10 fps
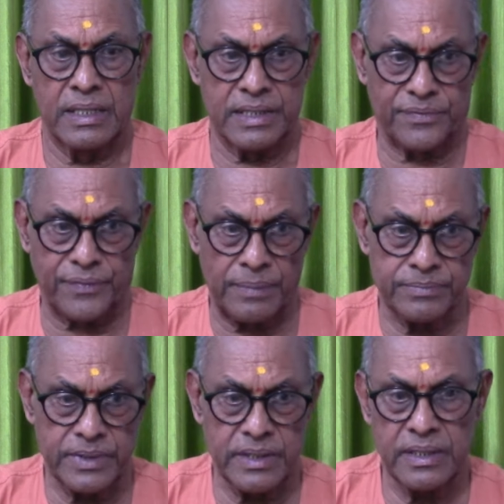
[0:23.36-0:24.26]
that
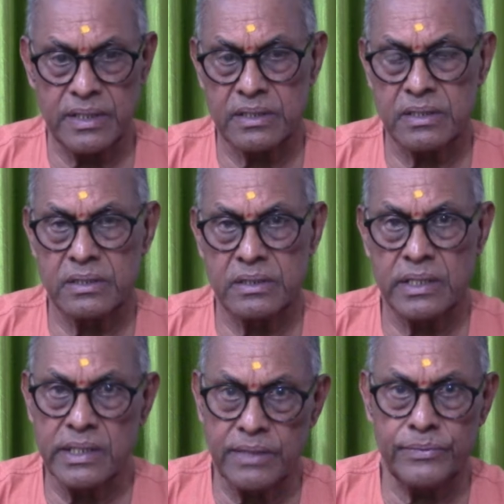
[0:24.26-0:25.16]
from the
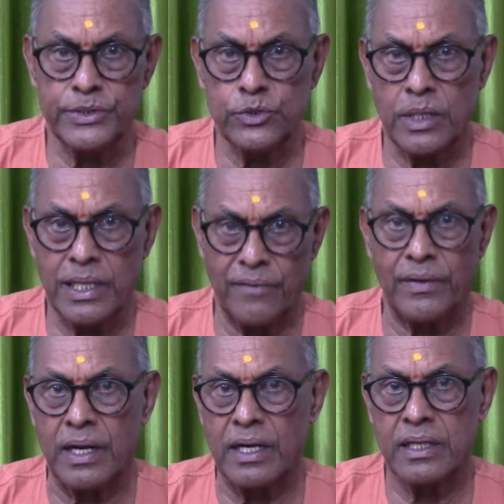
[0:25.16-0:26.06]
individual
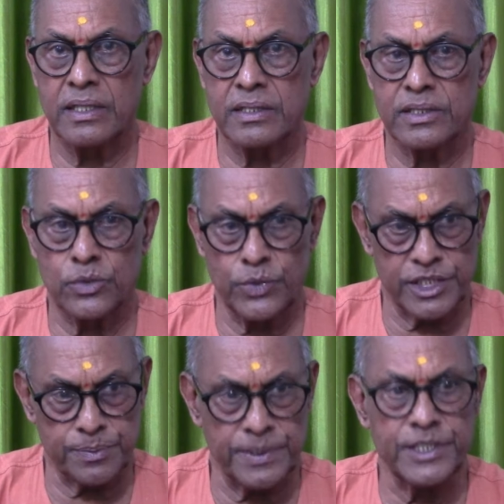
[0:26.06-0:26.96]
level to a
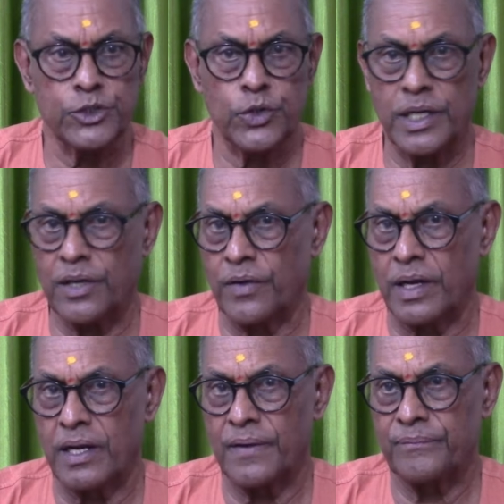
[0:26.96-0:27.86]
spiritual level,